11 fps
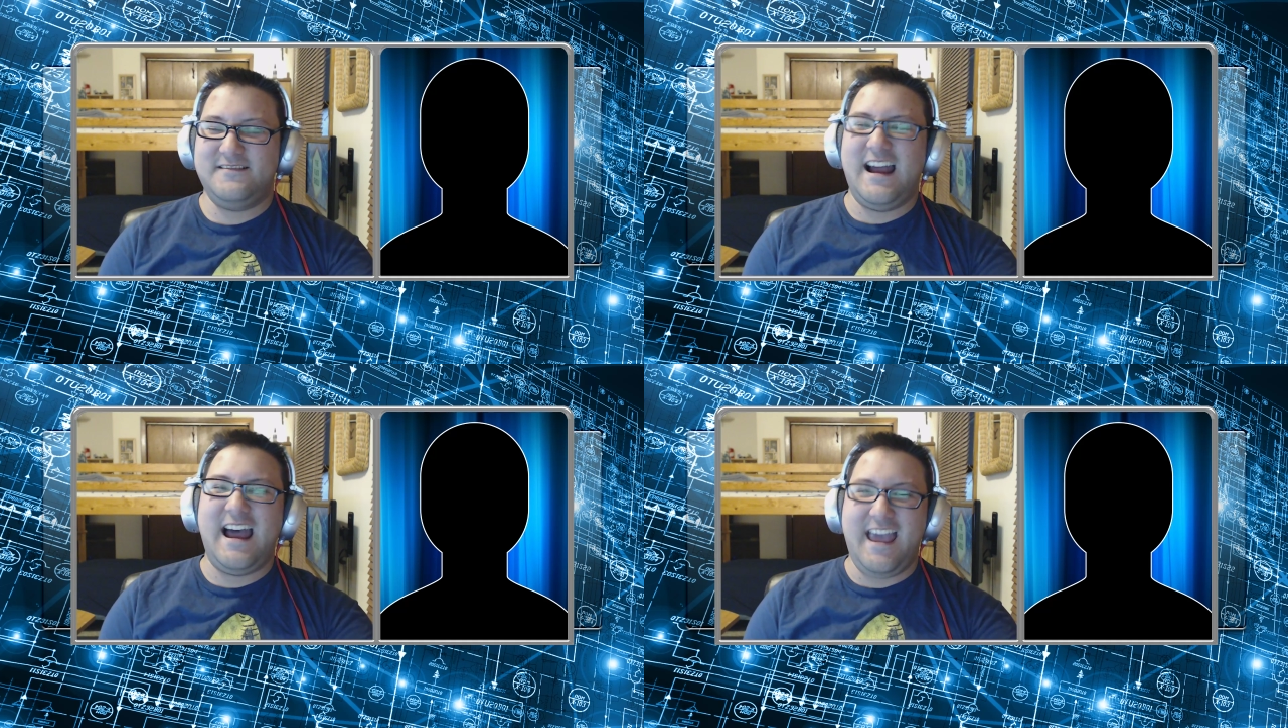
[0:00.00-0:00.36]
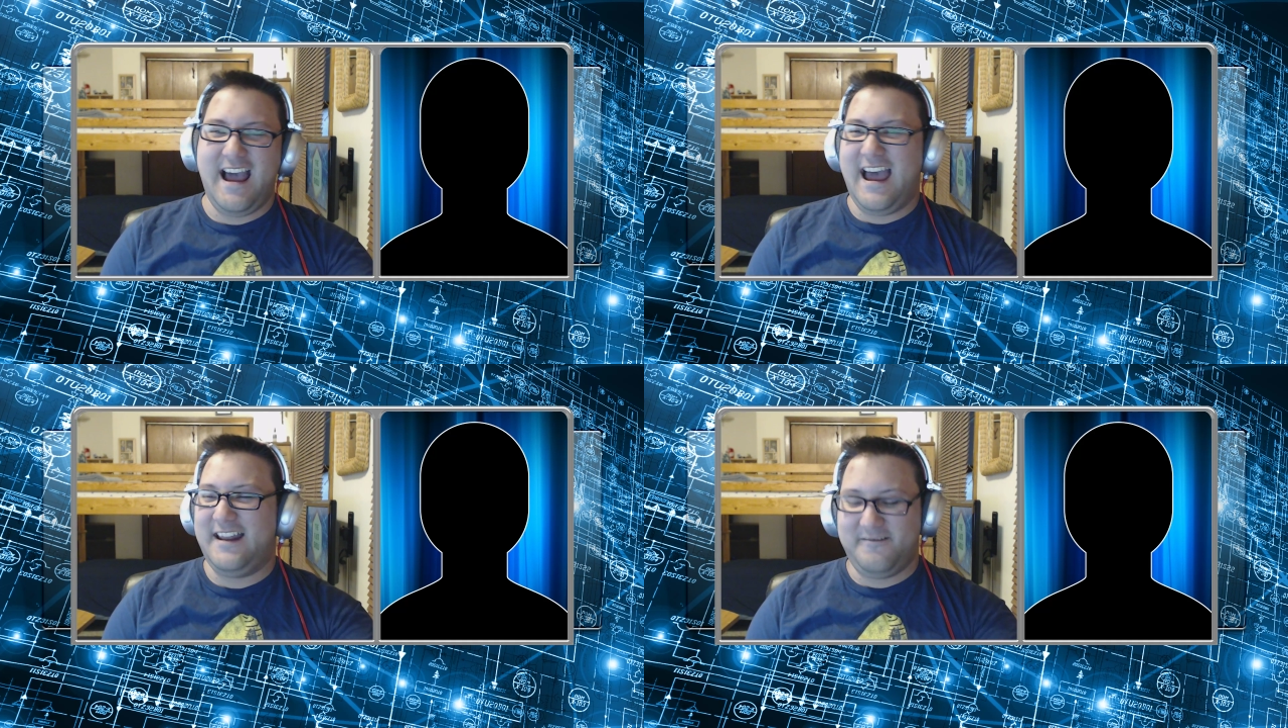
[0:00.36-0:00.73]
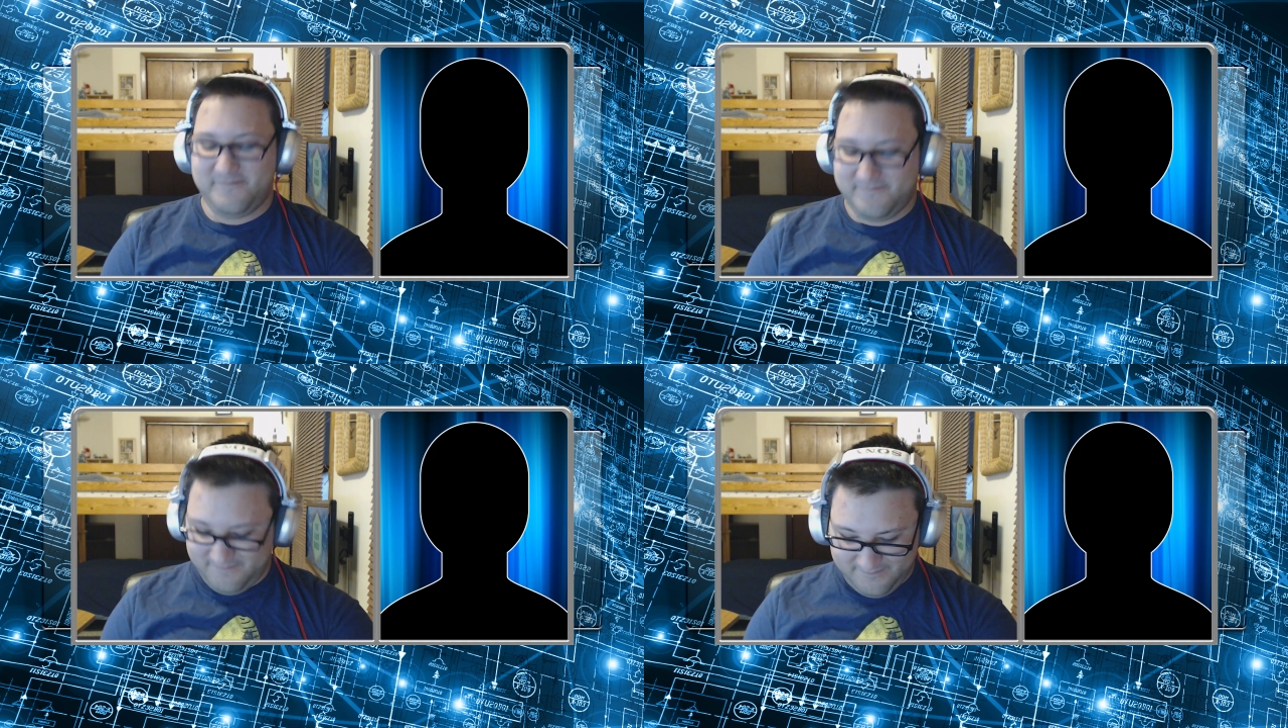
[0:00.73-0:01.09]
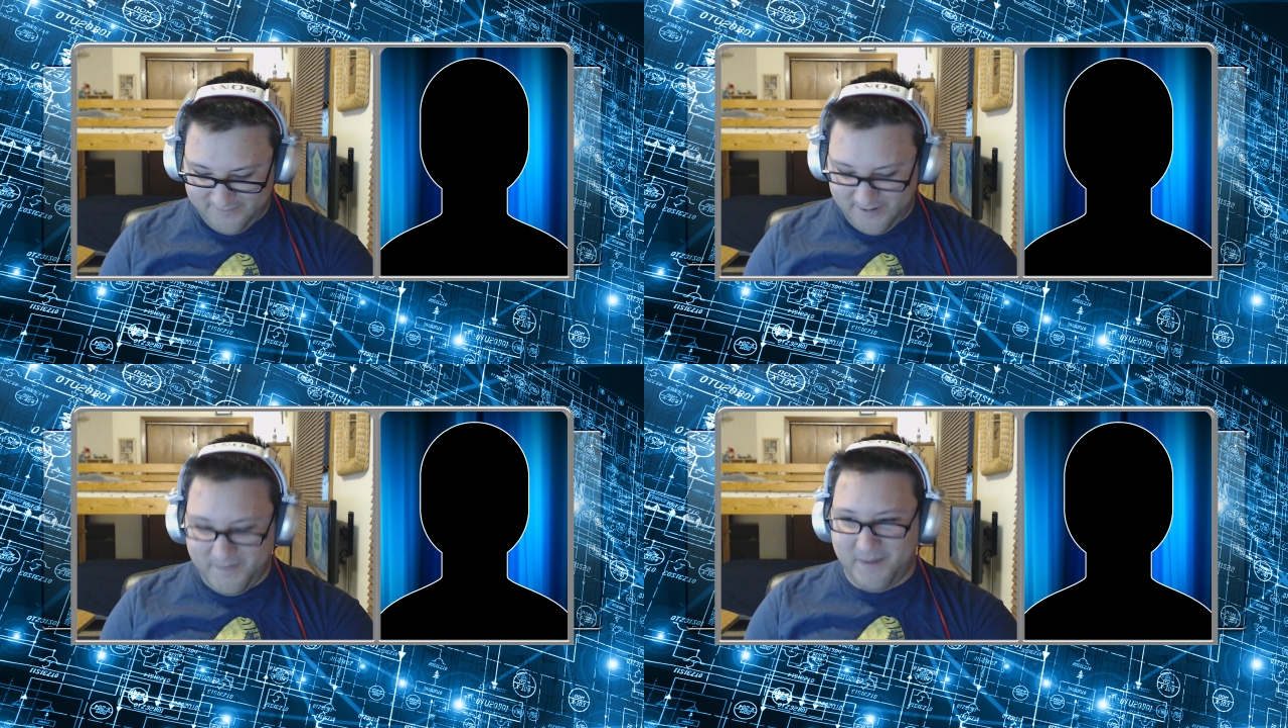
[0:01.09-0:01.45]
I don't
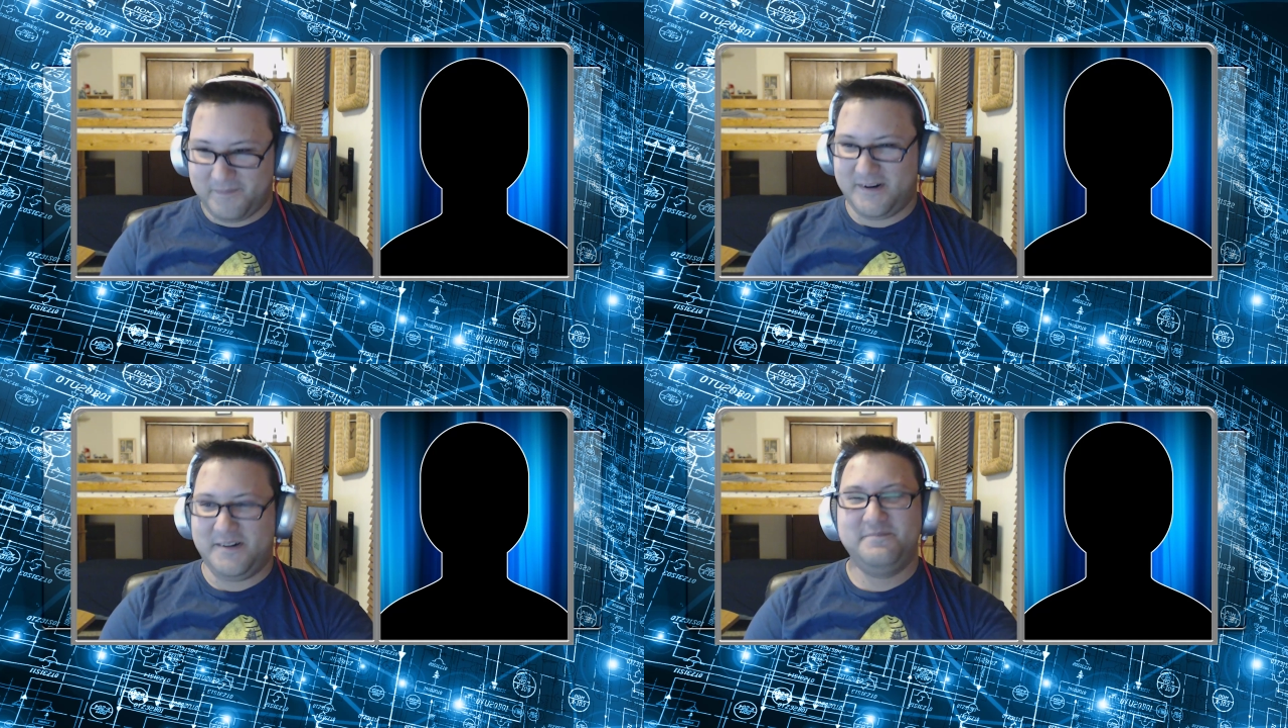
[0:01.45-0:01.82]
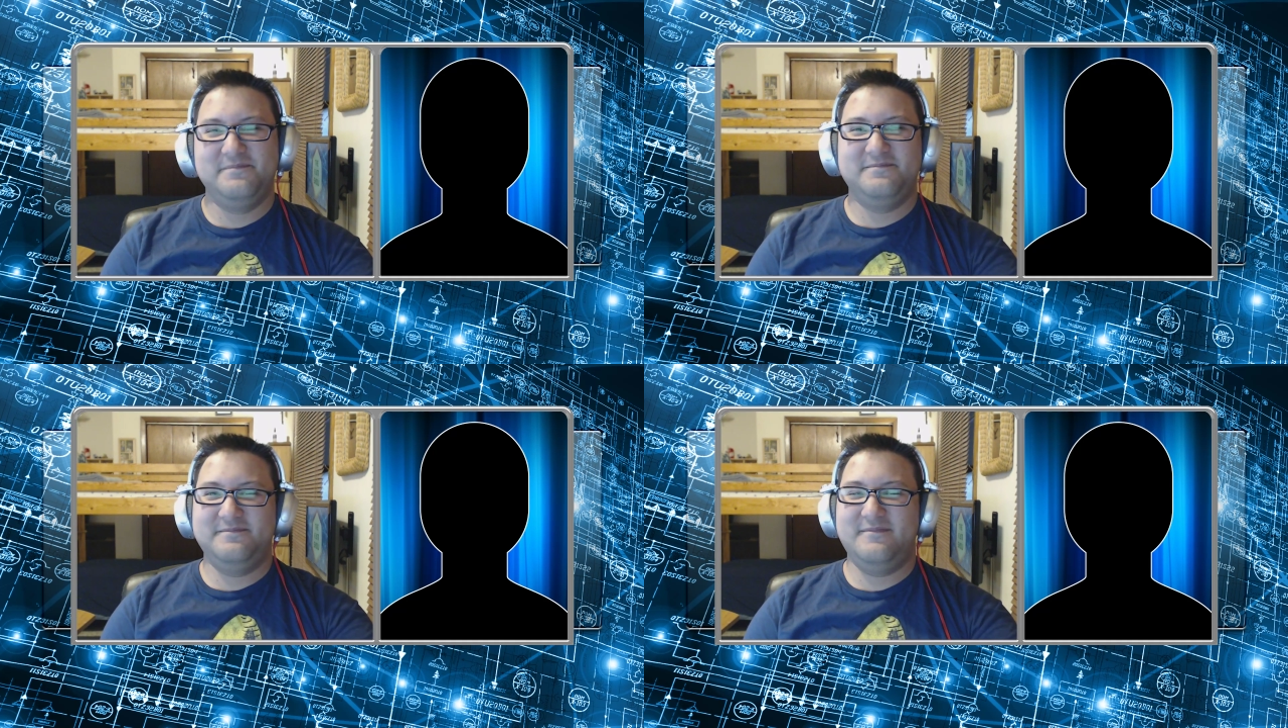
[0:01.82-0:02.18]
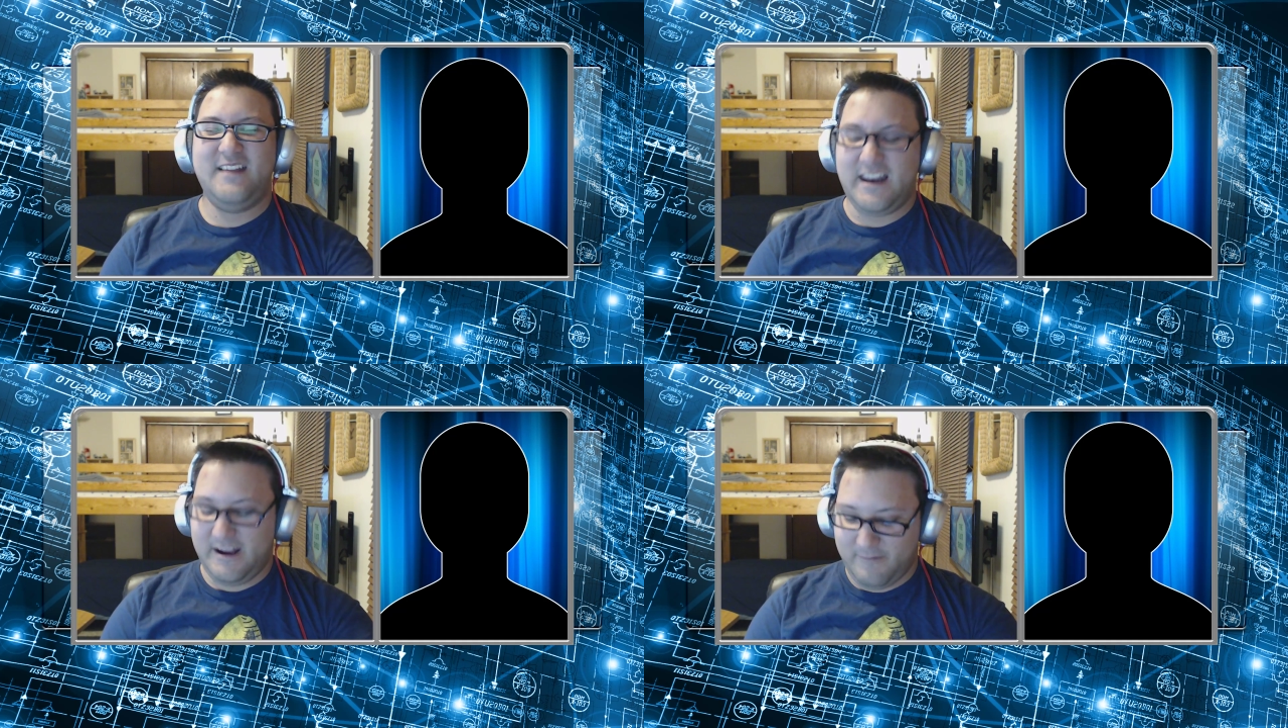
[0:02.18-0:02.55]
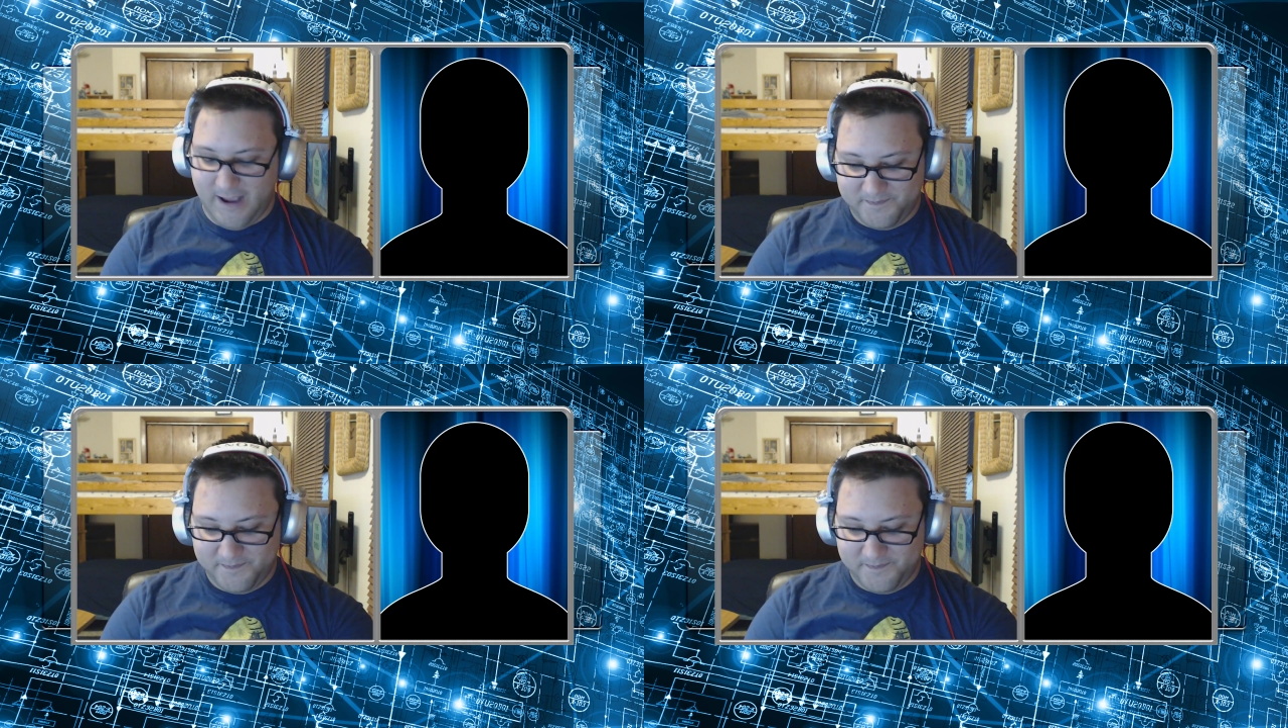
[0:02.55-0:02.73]
remember. Anyway.